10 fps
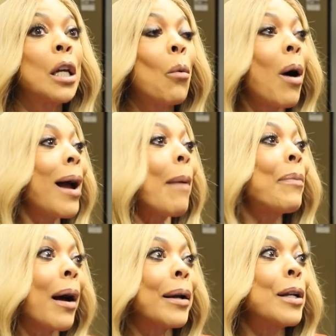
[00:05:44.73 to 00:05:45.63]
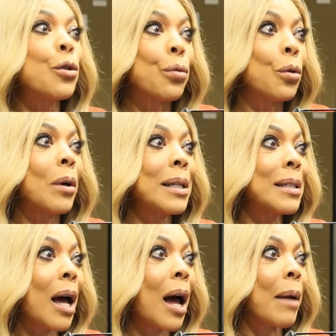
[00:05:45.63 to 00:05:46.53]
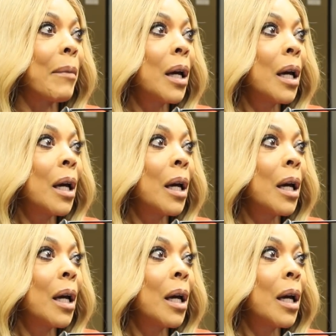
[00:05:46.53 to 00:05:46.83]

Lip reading: You know why? I'm not going to intrude on his time.